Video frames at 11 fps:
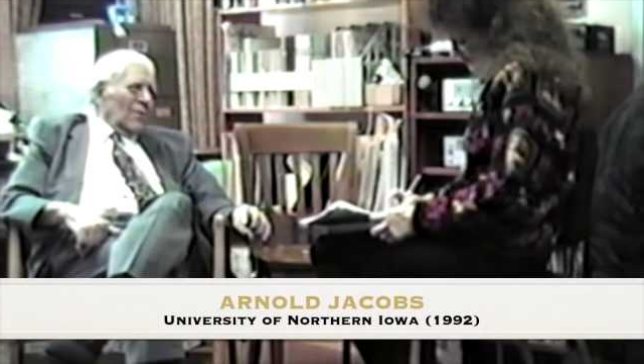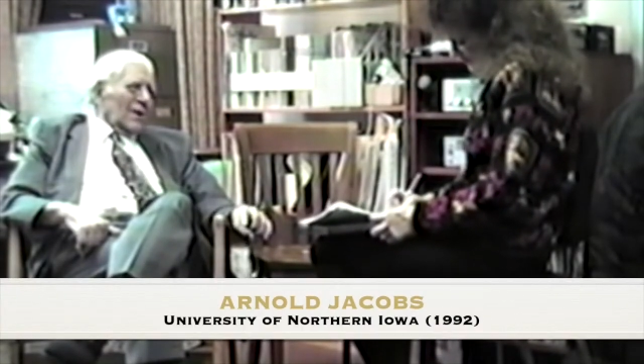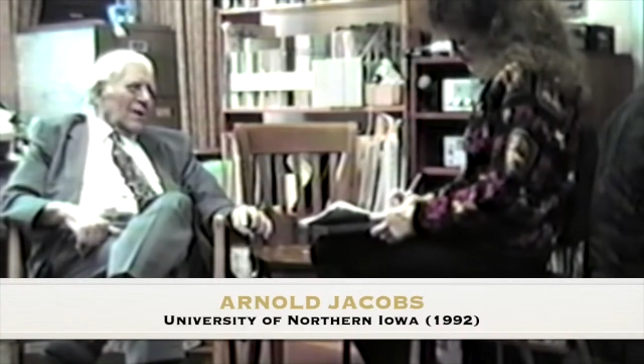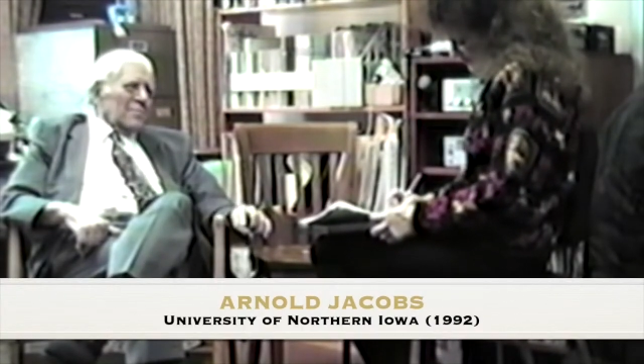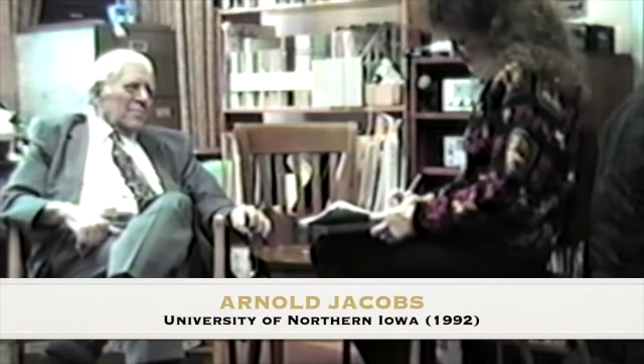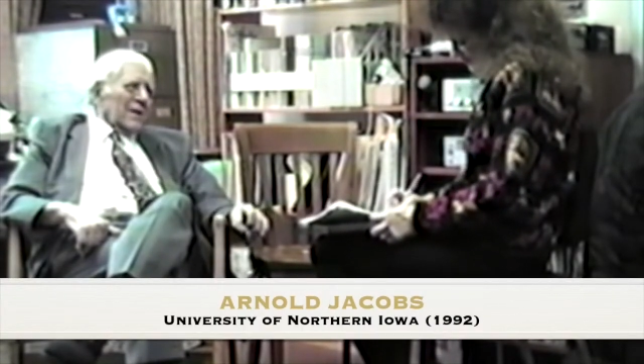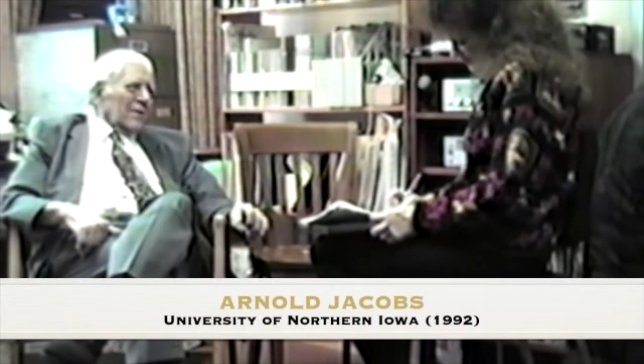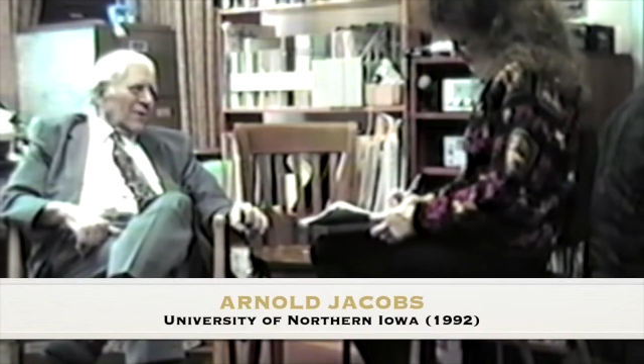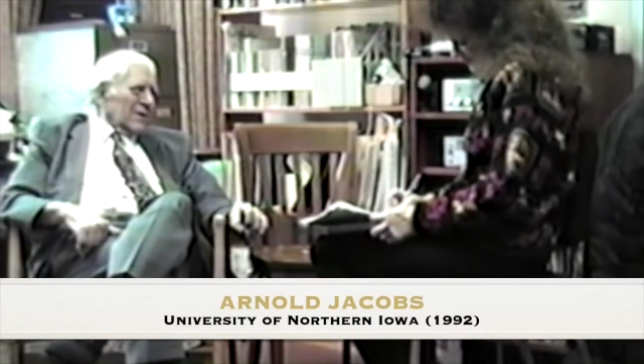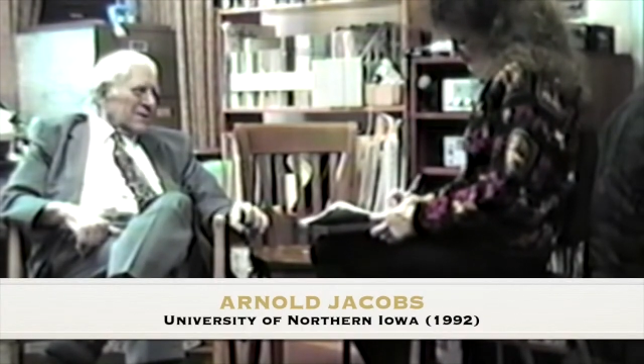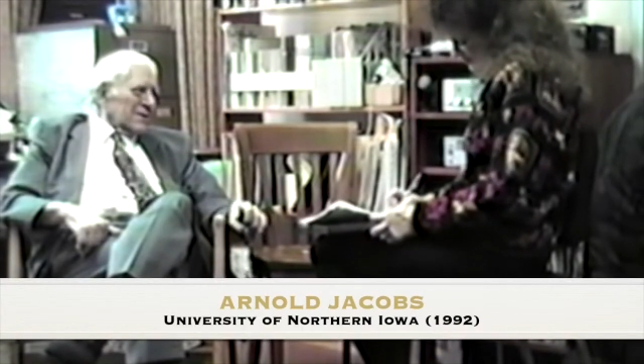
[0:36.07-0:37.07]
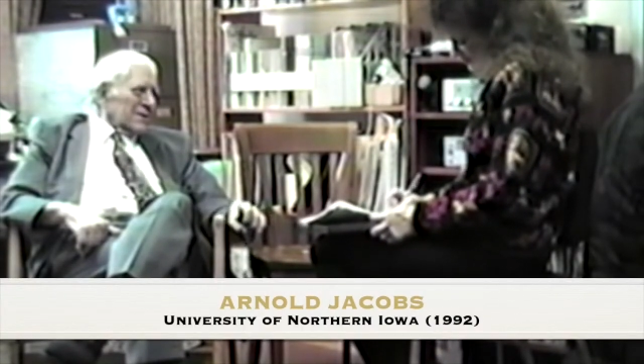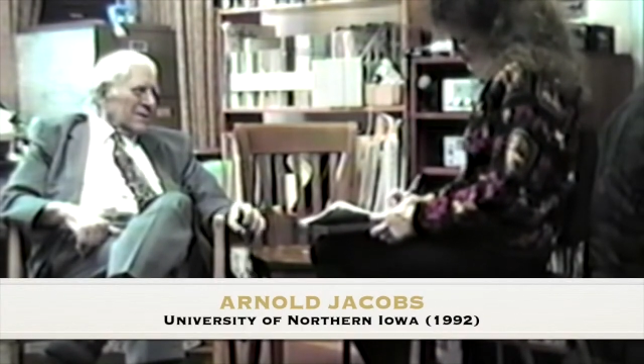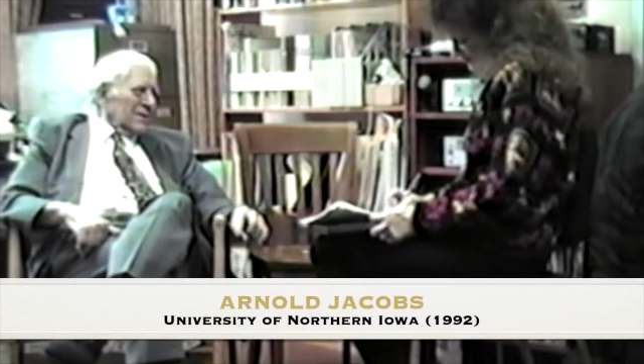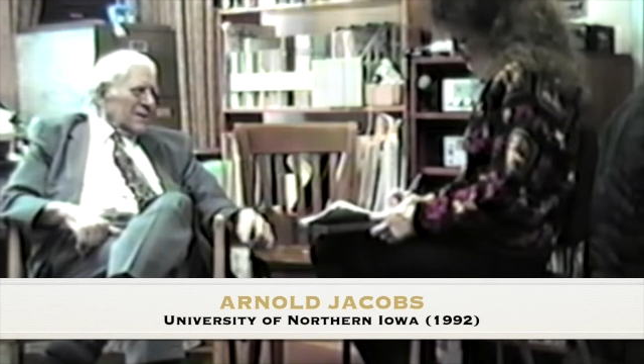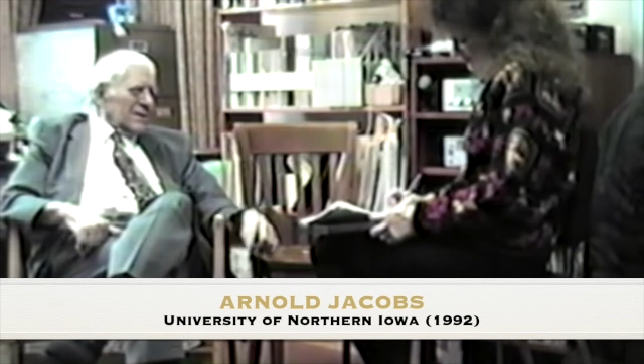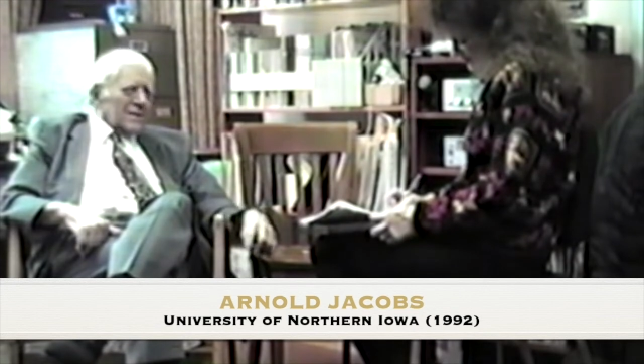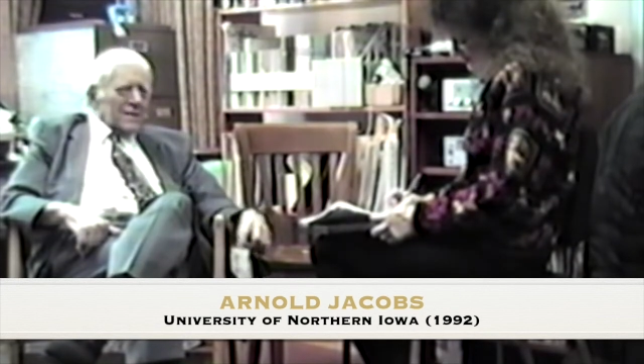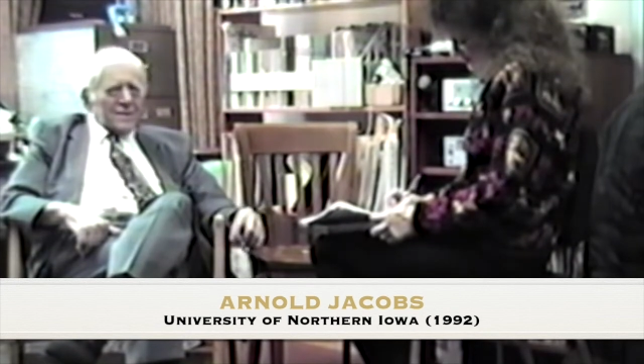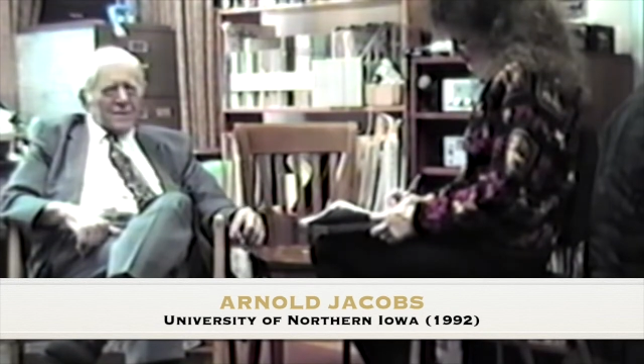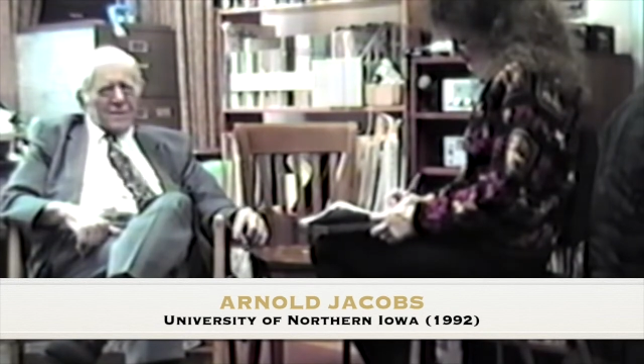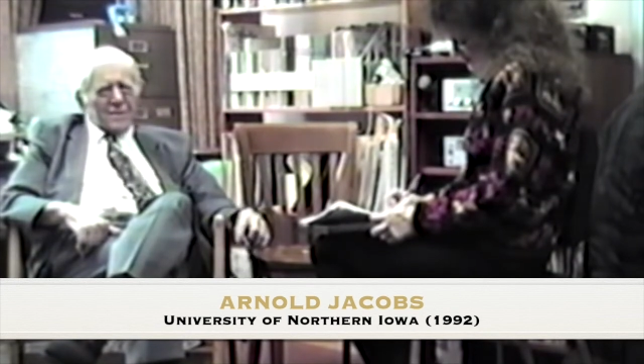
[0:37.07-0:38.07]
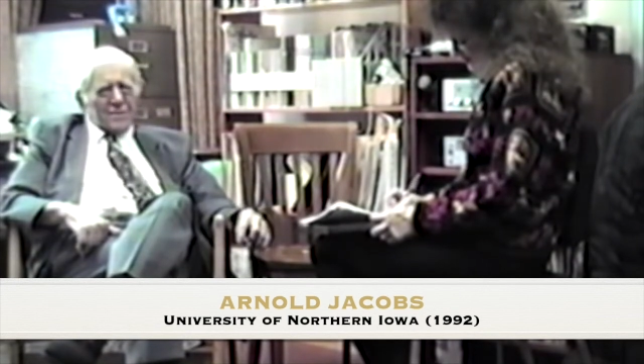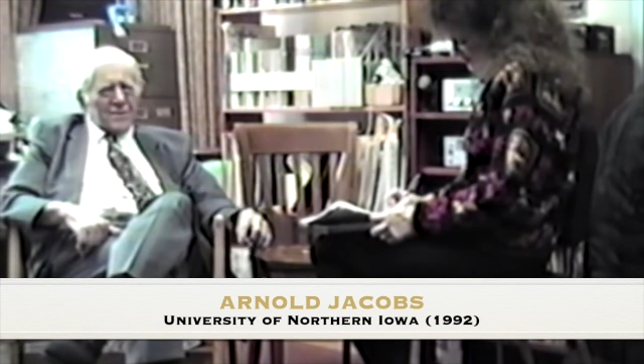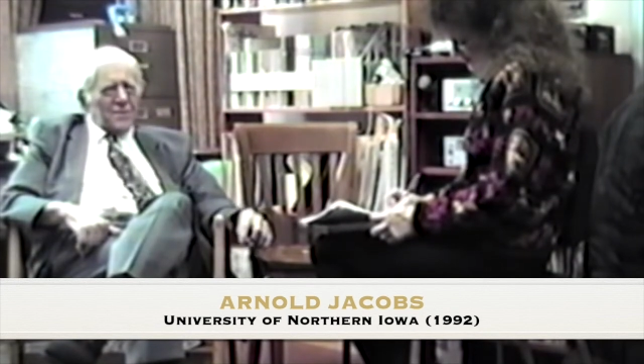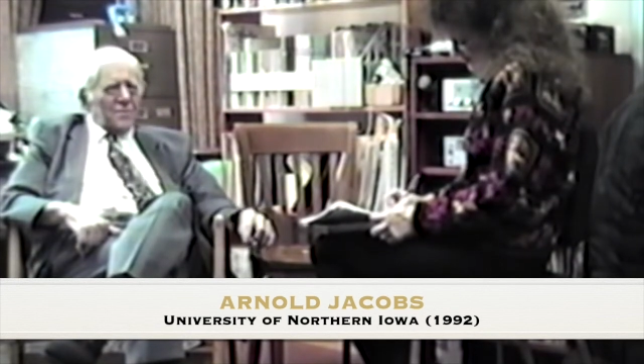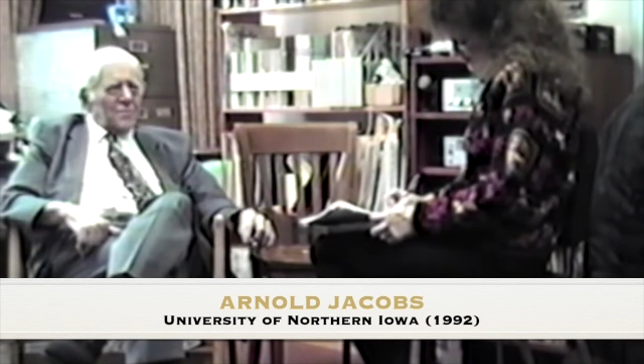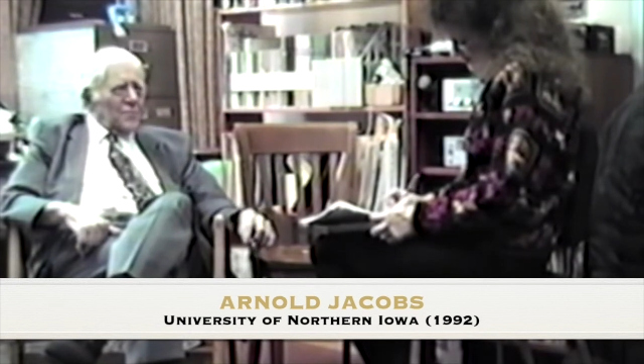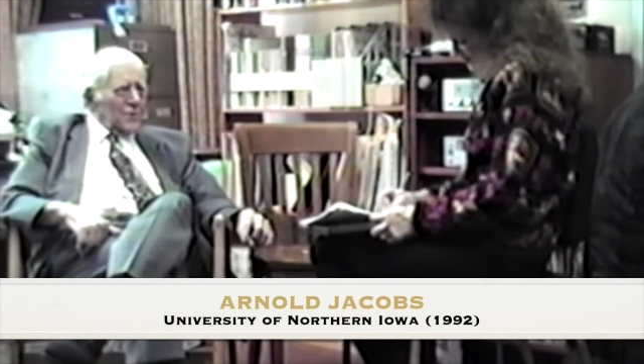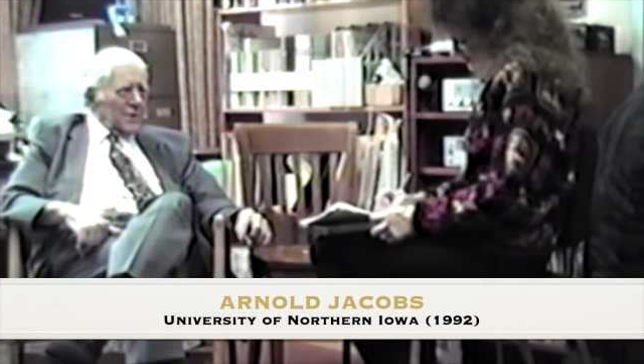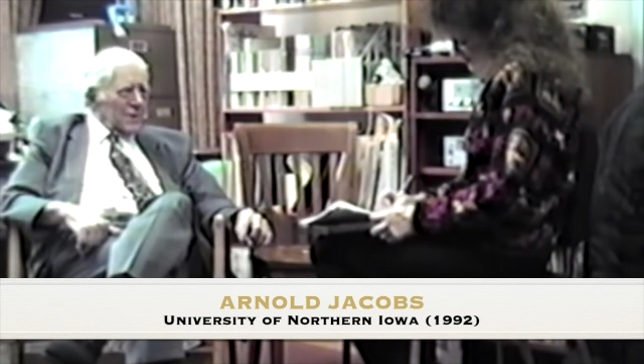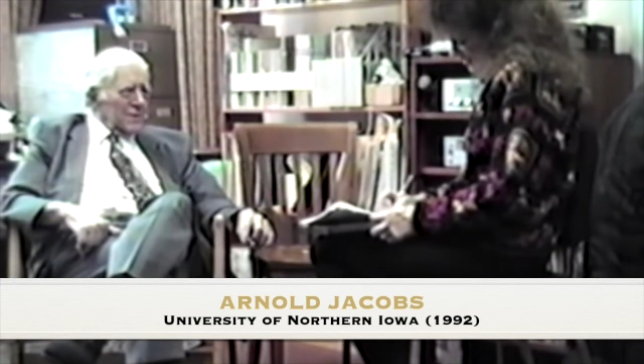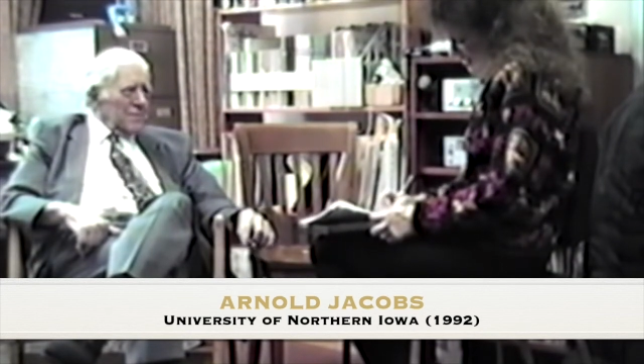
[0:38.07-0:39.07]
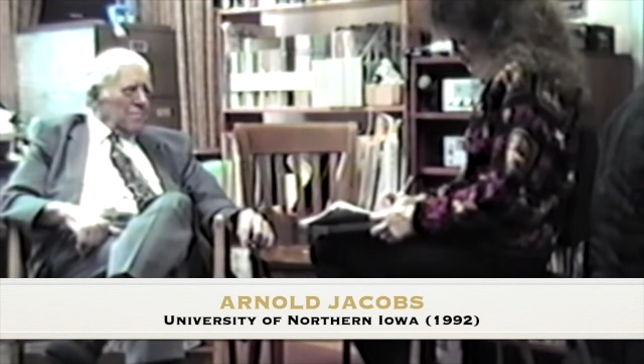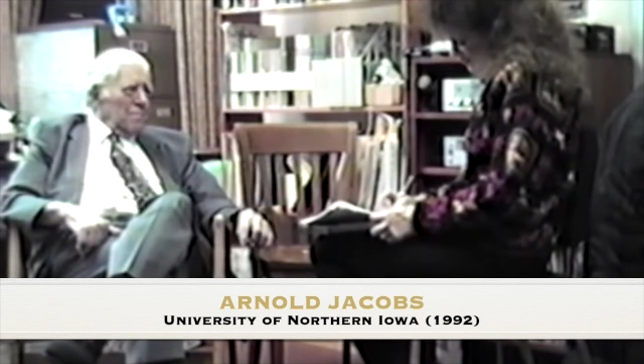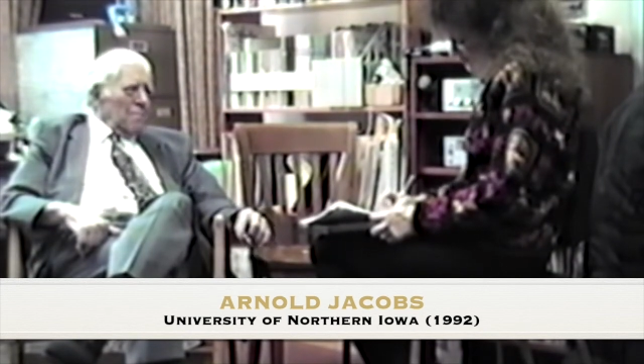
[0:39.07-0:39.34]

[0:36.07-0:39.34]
one of the big ones. You know, this is so important. Yeah.